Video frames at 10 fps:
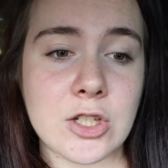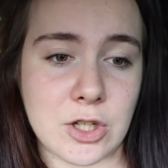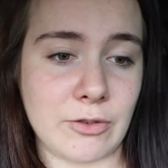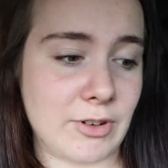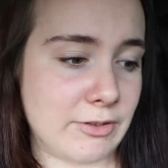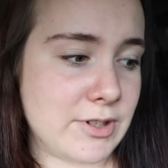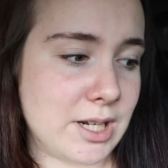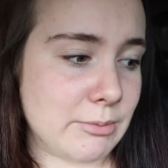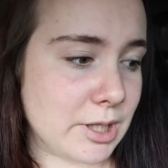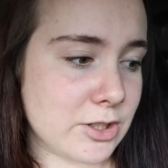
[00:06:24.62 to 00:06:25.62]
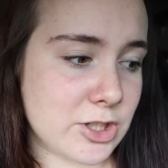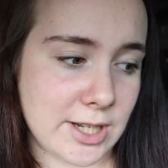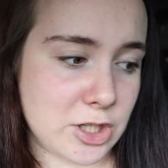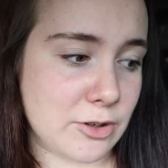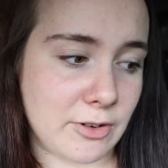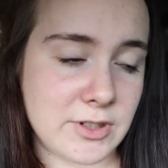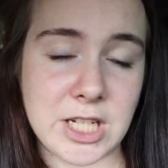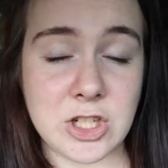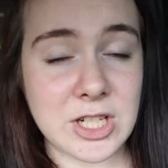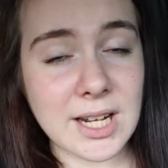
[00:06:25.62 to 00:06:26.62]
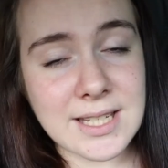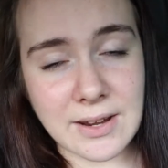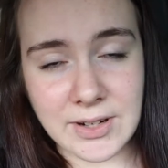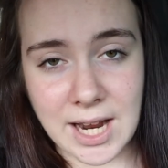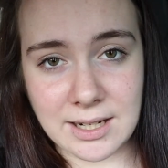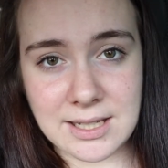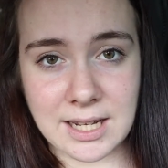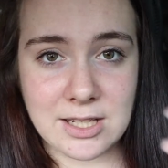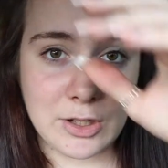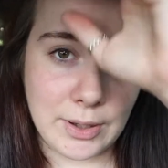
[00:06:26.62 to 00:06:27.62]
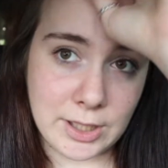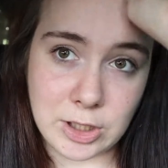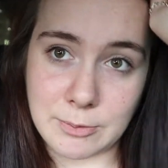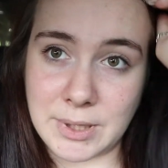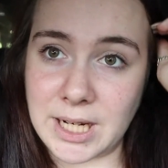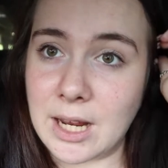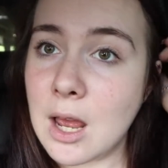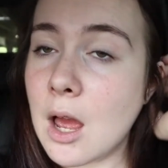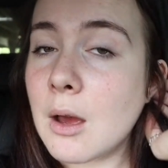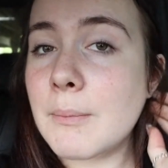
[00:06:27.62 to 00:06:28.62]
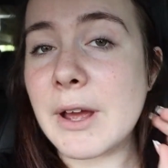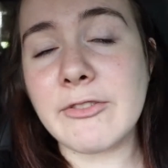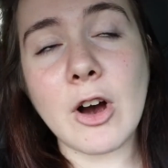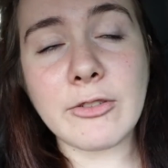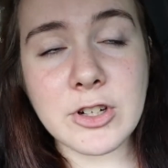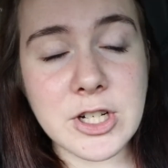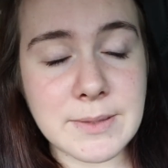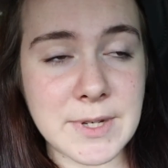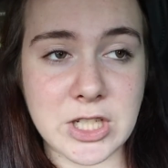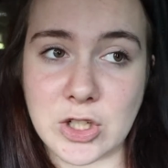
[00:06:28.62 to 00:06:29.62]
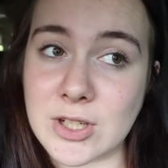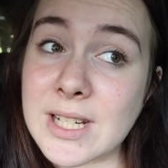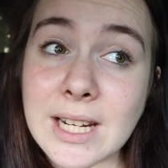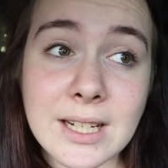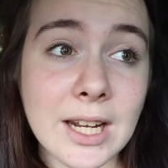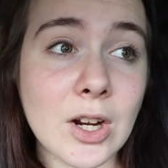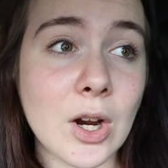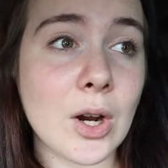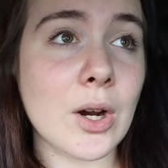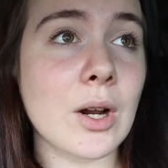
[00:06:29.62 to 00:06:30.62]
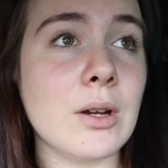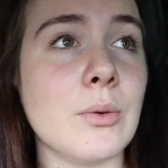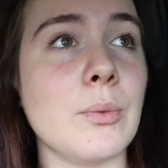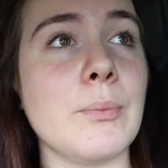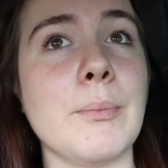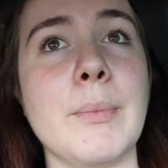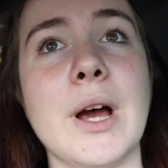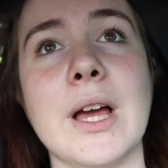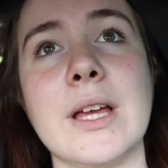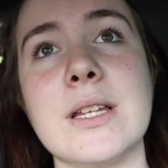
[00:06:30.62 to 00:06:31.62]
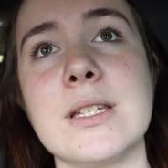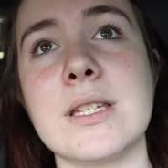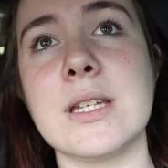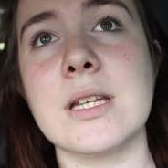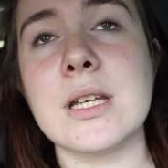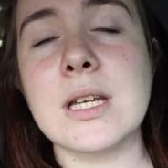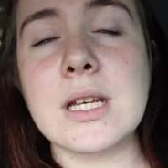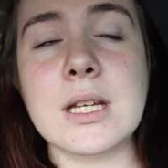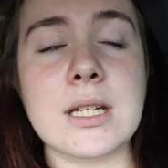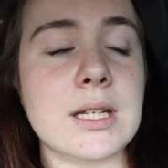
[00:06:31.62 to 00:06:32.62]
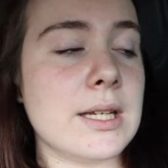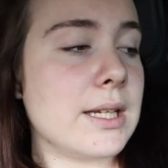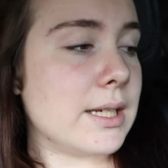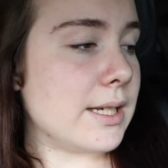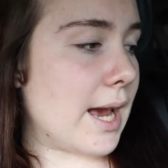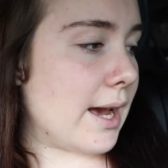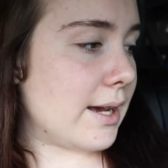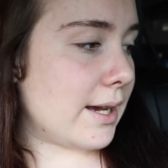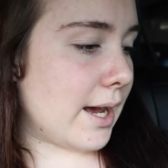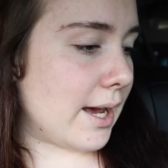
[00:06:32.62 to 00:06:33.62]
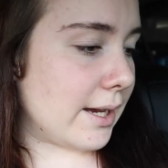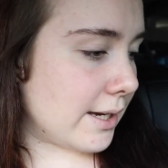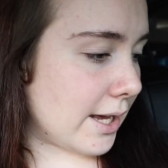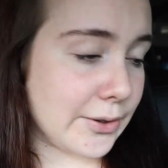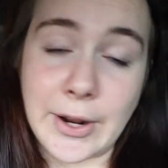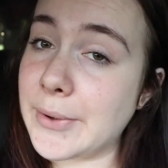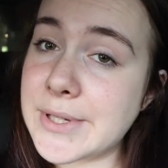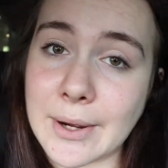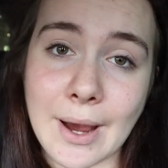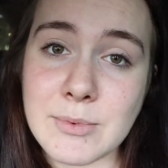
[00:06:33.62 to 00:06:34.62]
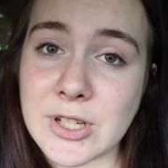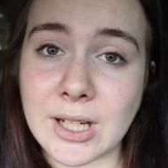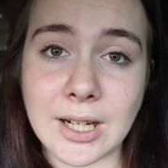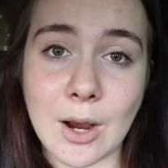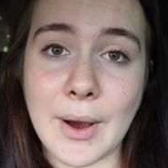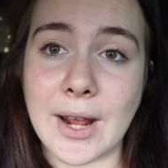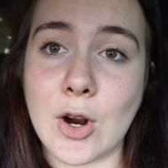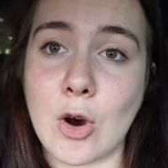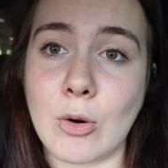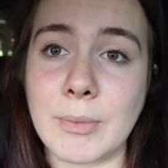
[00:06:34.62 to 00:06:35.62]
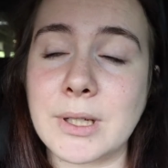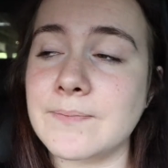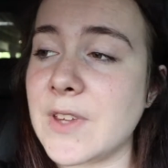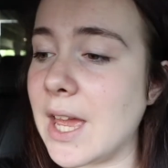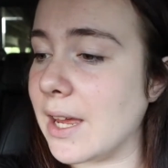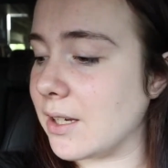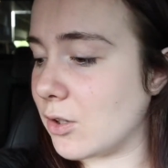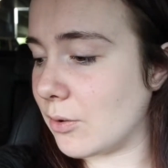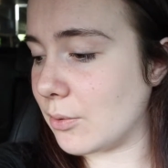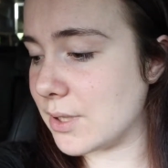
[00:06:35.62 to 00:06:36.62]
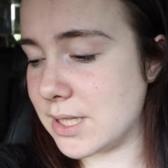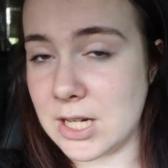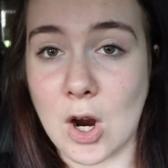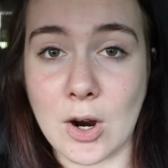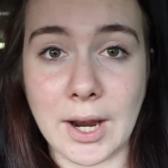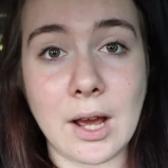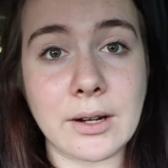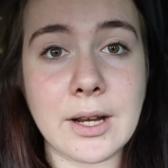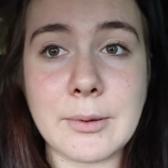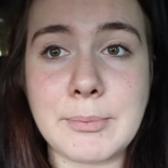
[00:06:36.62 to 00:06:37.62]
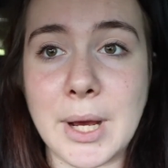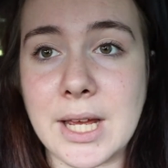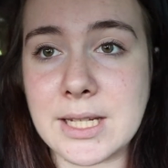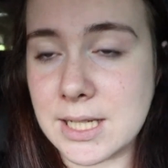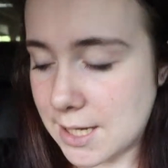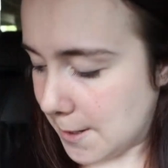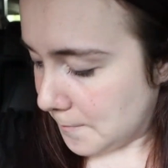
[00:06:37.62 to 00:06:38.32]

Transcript: 250 but she said 215 she does have an accent so that could be my fault for just misunderstanding her but yeah uh, I don't know so I'm just gonna go head home and go see Arianna but